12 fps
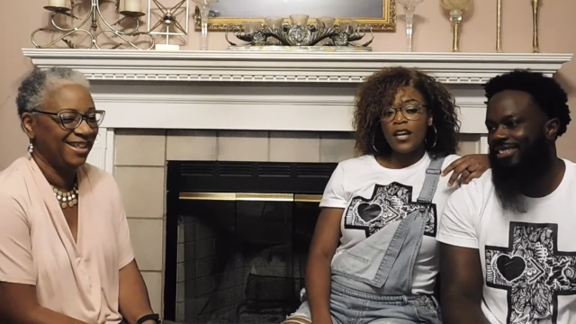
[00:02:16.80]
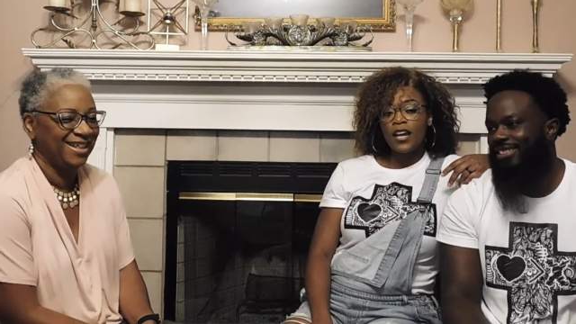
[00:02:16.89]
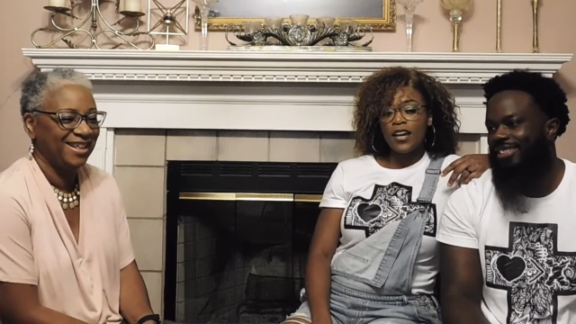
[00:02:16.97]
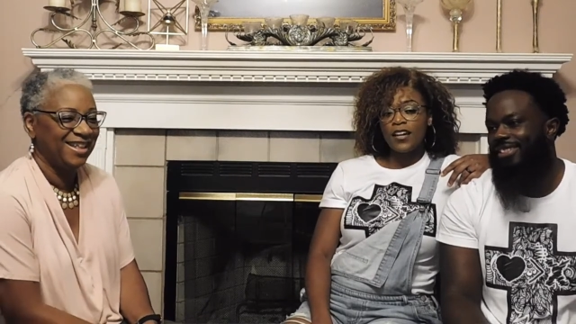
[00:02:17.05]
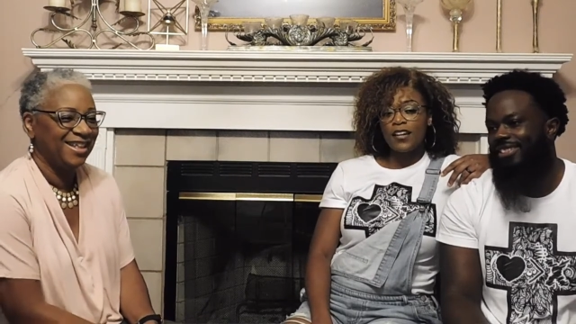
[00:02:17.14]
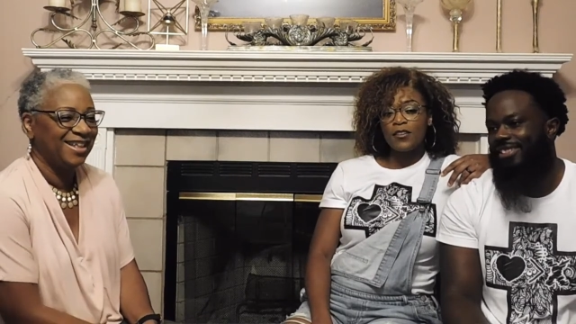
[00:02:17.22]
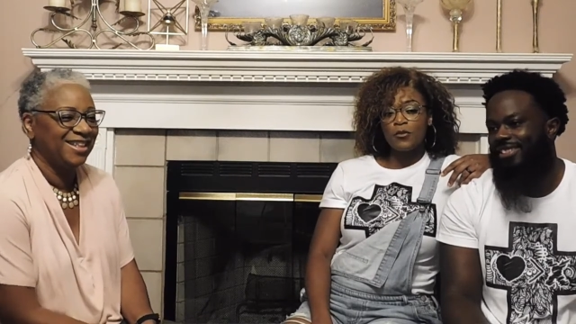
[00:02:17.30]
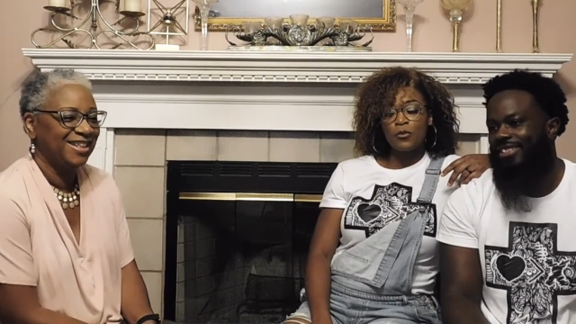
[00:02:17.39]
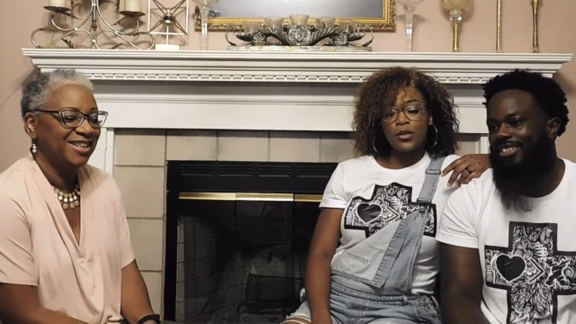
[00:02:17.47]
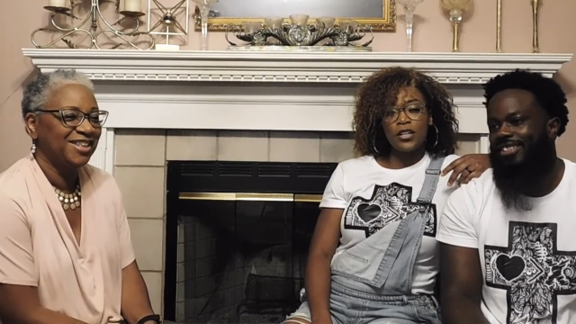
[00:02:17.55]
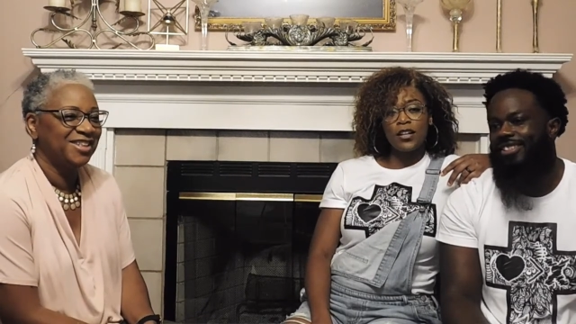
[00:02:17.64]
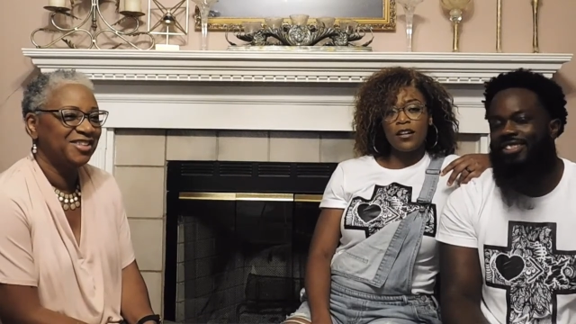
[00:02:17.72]
Speaker 1: and
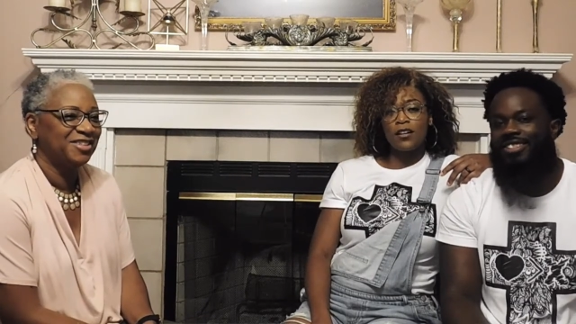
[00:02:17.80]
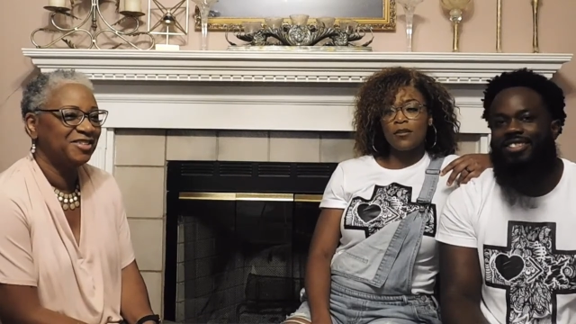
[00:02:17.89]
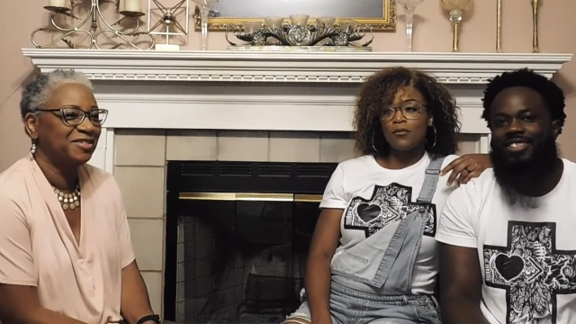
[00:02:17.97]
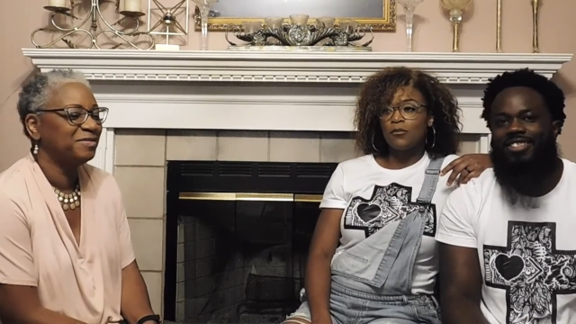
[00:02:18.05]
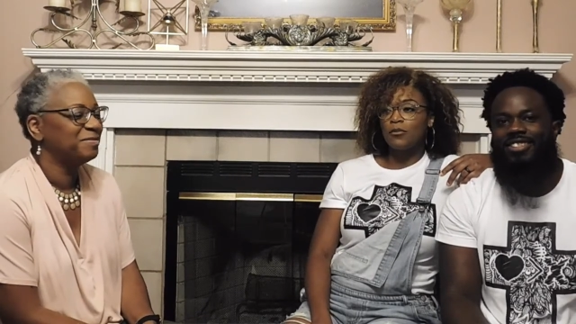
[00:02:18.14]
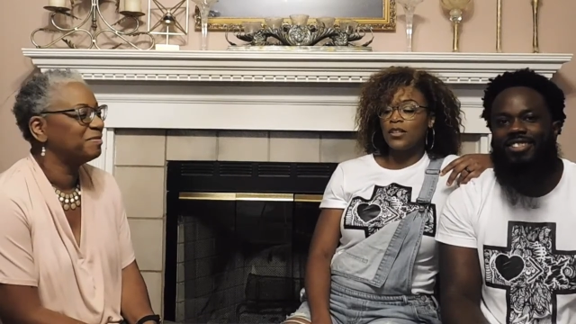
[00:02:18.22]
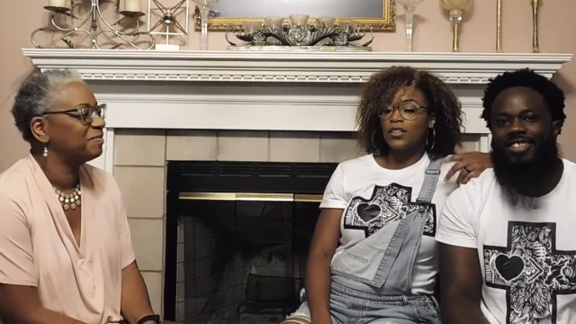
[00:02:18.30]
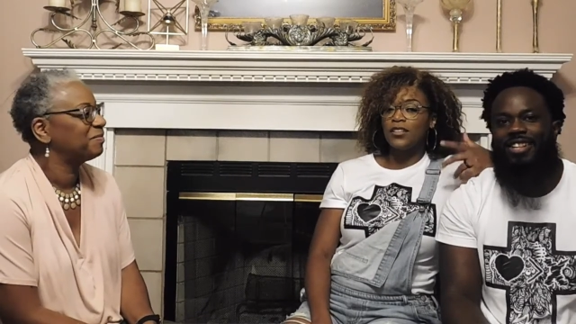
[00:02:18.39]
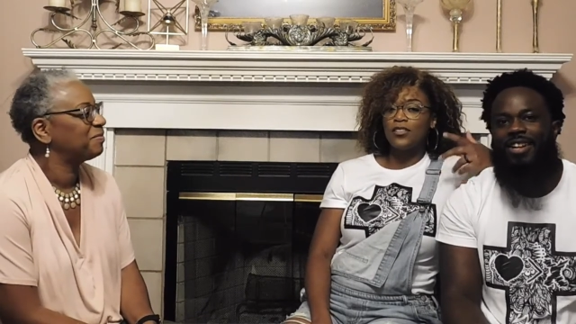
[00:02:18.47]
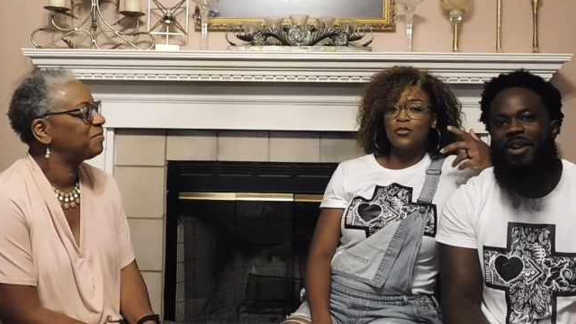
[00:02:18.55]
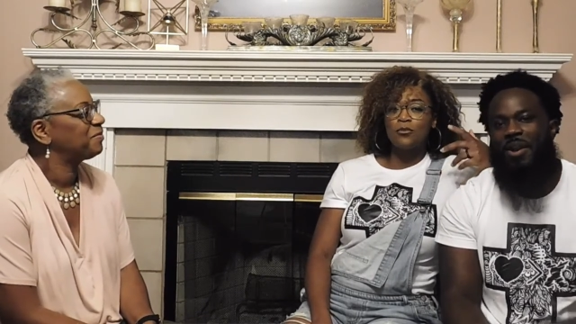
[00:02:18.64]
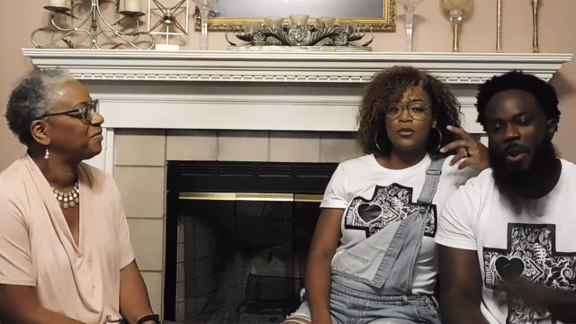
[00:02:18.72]
we um,
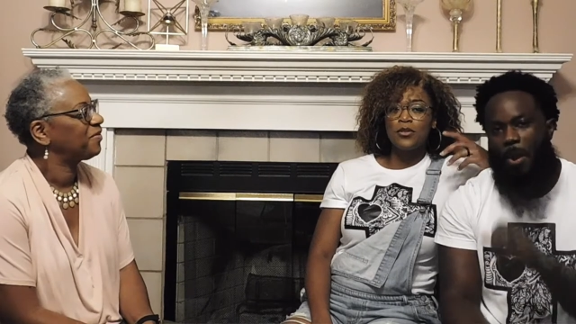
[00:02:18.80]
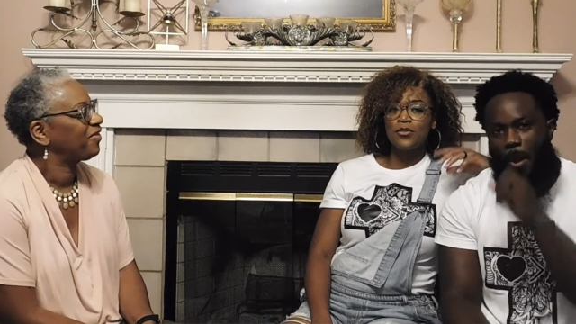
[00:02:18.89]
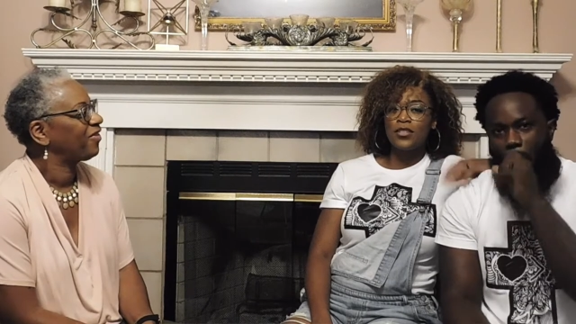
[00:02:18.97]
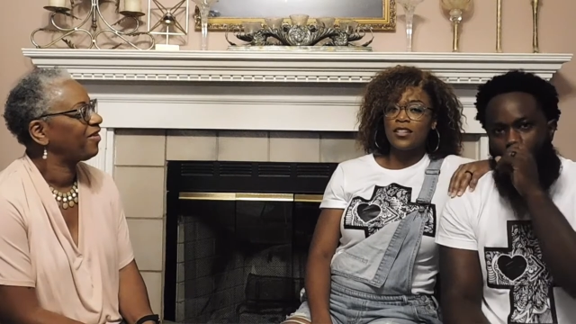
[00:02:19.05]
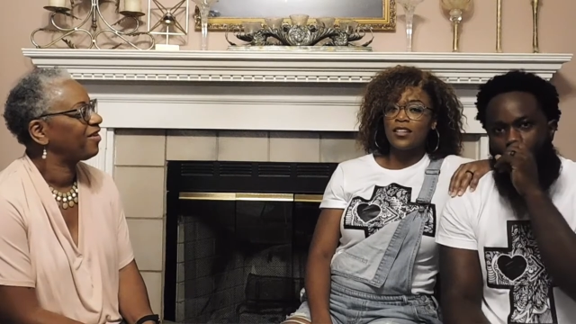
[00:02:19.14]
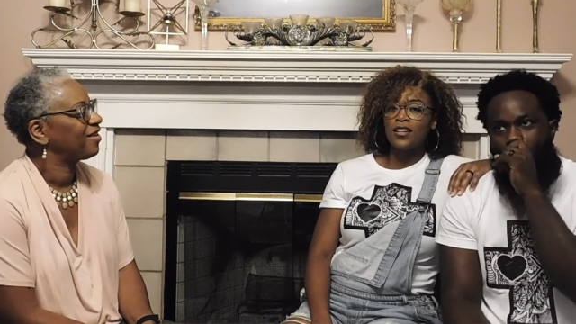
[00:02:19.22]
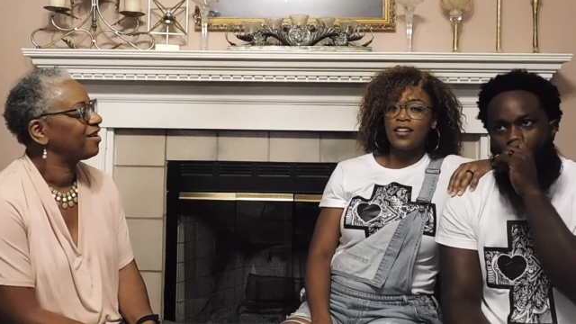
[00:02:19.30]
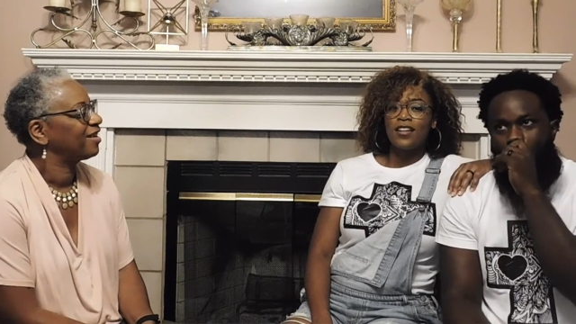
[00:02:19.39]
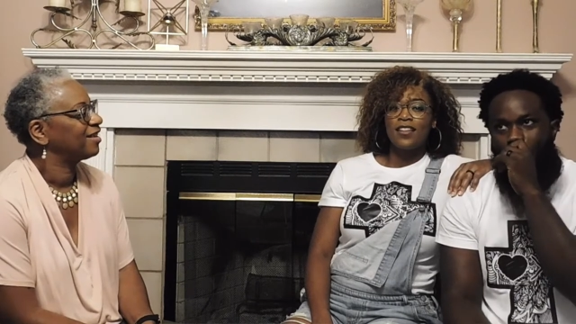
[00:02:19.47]
we do music